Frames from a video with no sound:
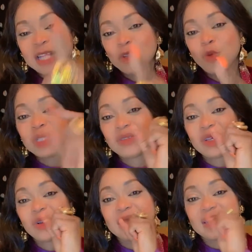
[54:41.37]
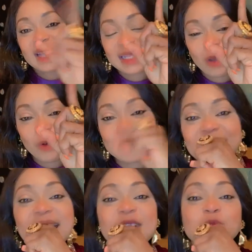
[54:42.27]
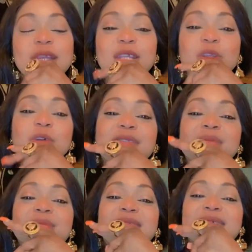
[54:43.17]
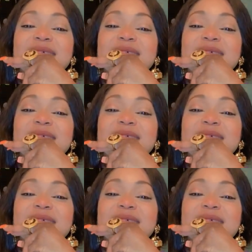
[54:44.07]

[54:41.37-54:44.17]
And it was recorded, and that was the last we heard of it.